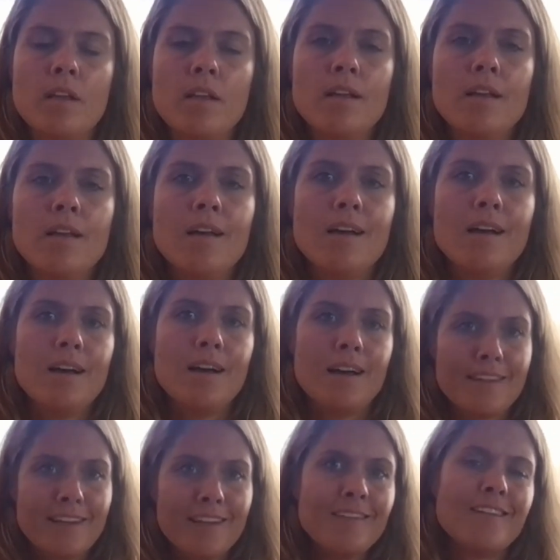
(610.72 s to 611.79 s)
And then
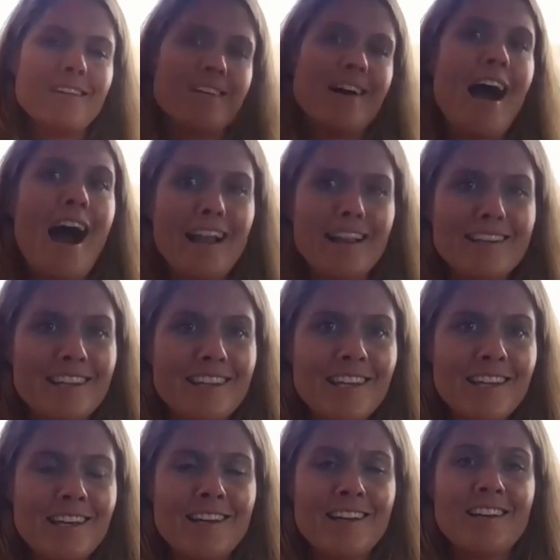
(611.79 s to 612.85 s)
algae,
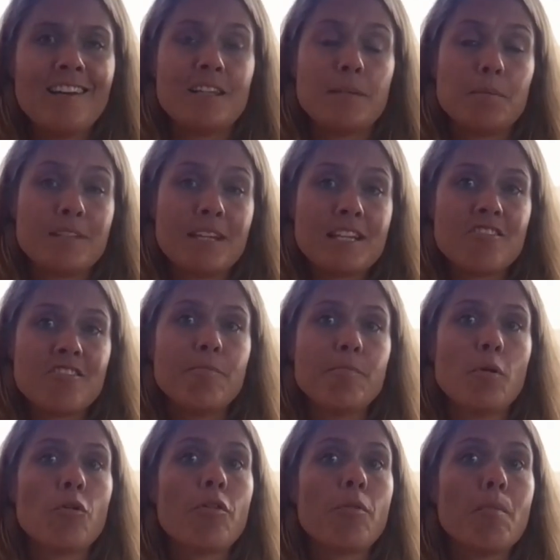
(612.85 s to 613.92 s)
the potential of
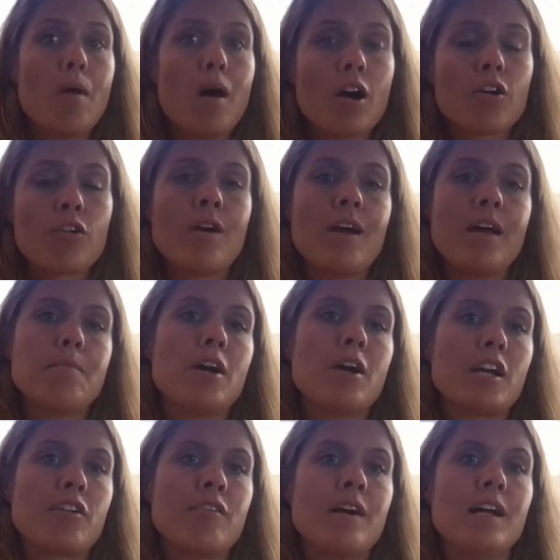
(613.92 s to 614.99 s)
both macro and
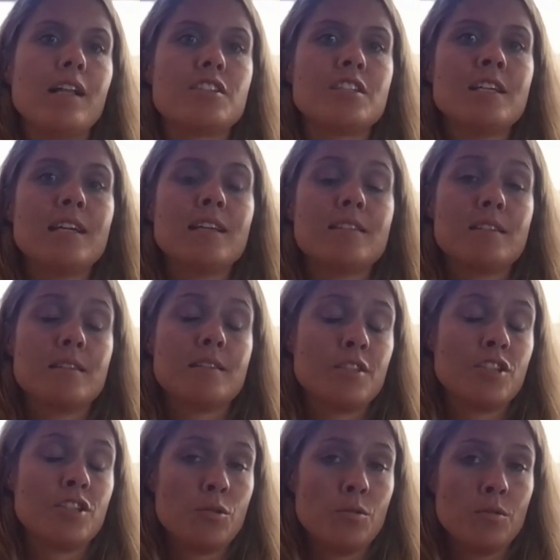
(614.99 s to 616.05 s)
microalgae
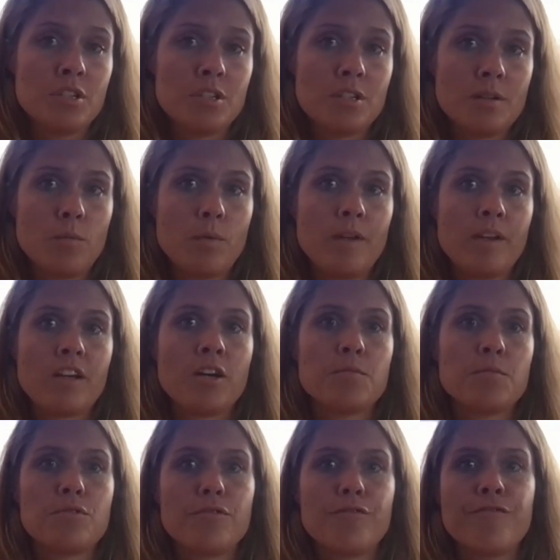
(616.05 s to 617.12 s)
is huge when it
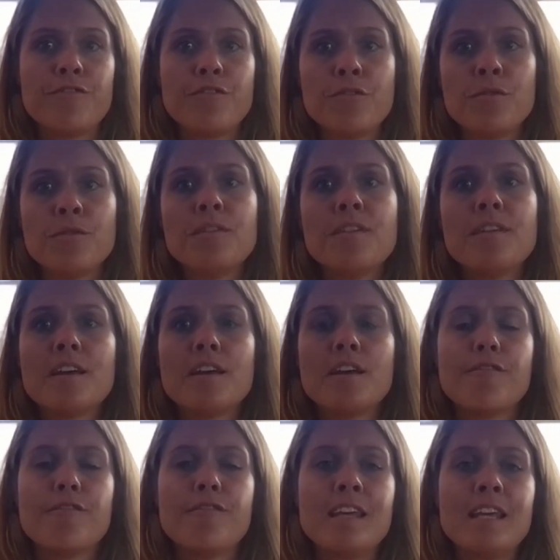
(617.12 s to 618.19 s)
comes to food,
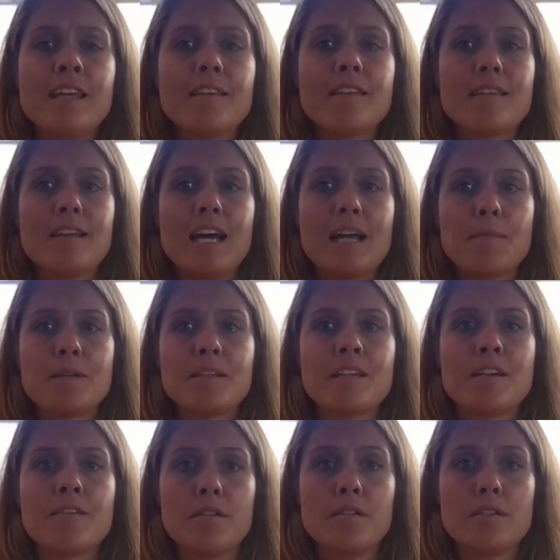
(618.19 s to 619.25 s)
feed, and
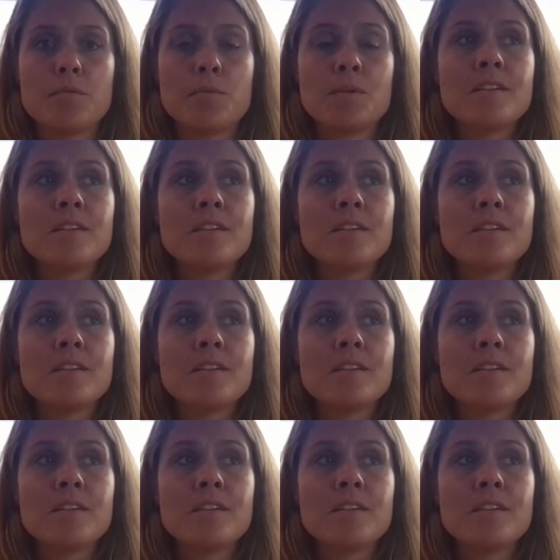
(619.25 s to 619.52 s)
materials.